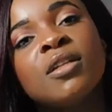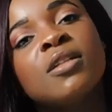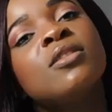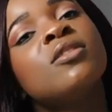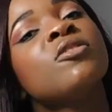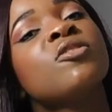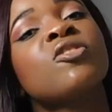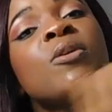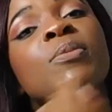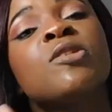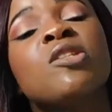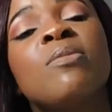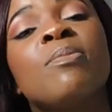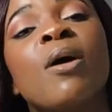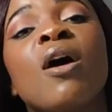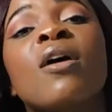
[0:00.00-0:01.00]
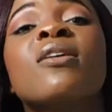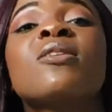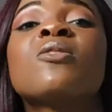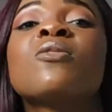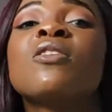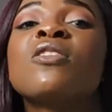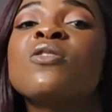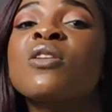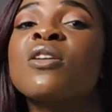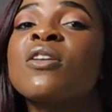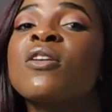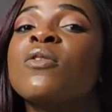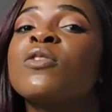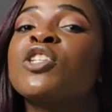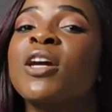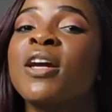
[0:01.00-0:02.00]
description box so that you can
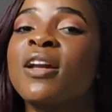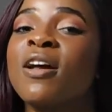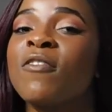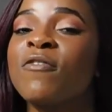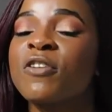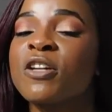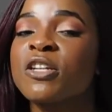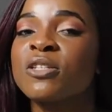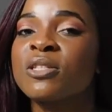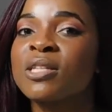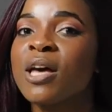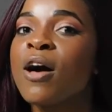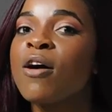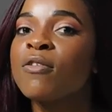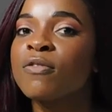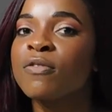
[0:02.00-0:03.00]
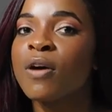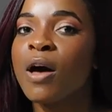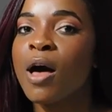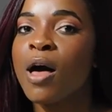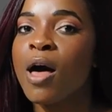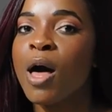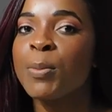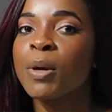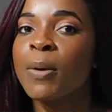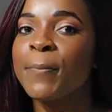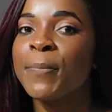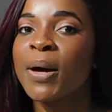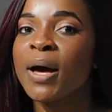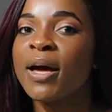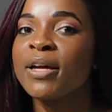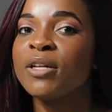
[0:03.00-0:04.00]
go check it out for yourself.
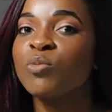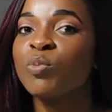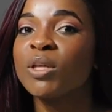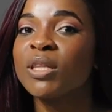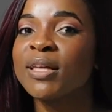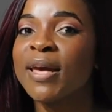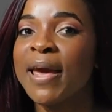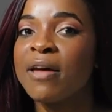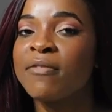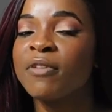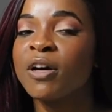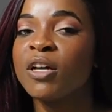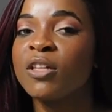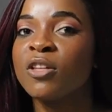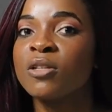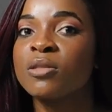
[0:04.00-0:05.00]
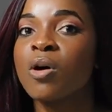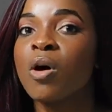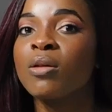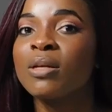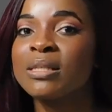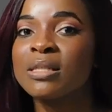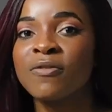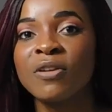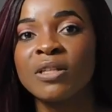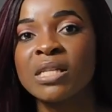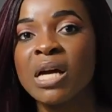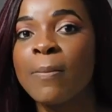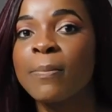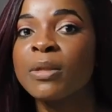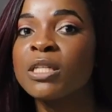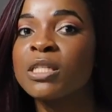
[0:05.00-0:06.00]
But with Canva, there's all these different
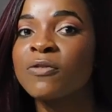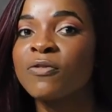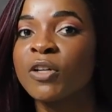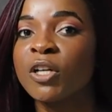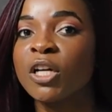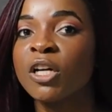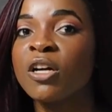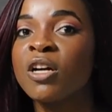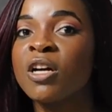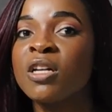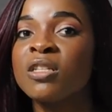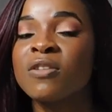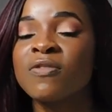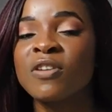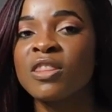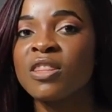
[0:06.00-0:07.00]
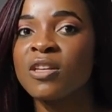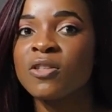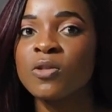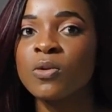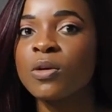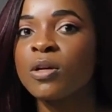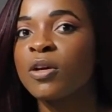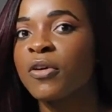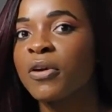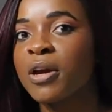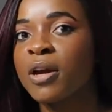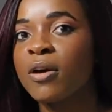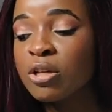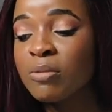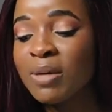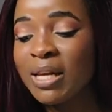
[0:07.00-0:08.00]
templates for different things you can create.
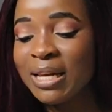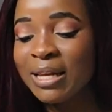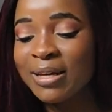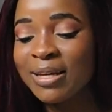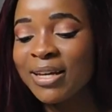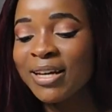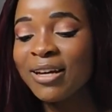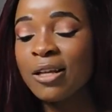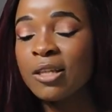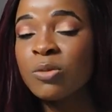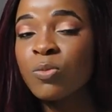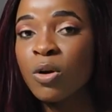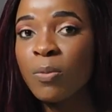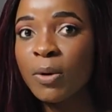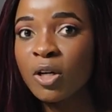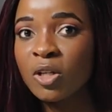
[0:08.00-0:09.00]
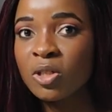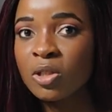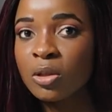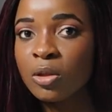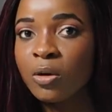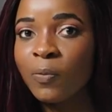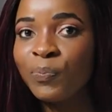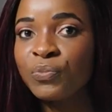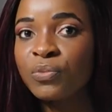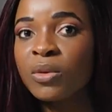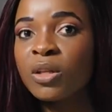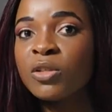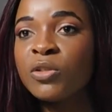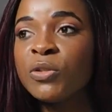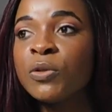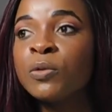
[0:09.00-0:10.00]
media kit, it's more personal.
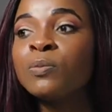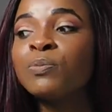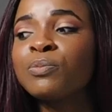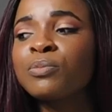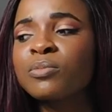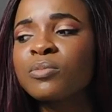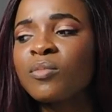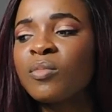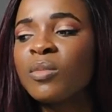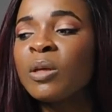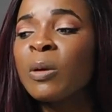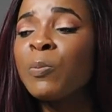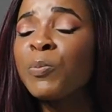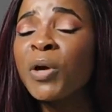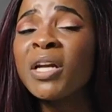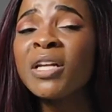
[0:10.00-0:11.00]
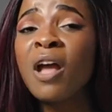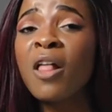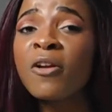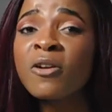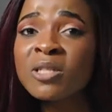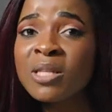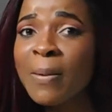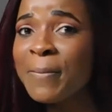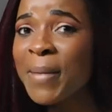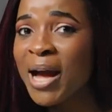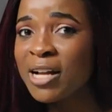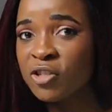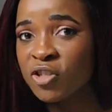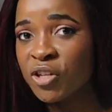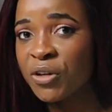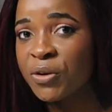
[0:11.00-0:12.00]
Do brand colors that
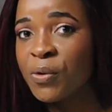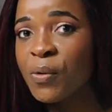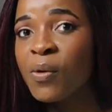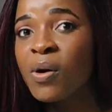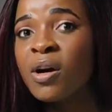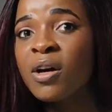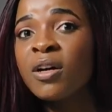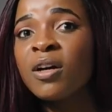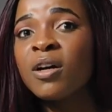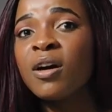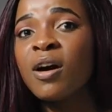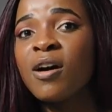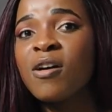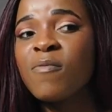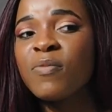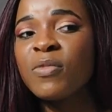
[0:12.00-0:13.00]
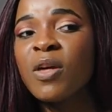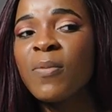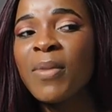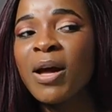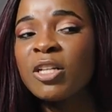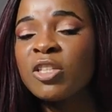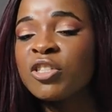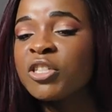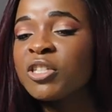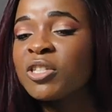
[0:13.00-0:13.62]
match you, that match your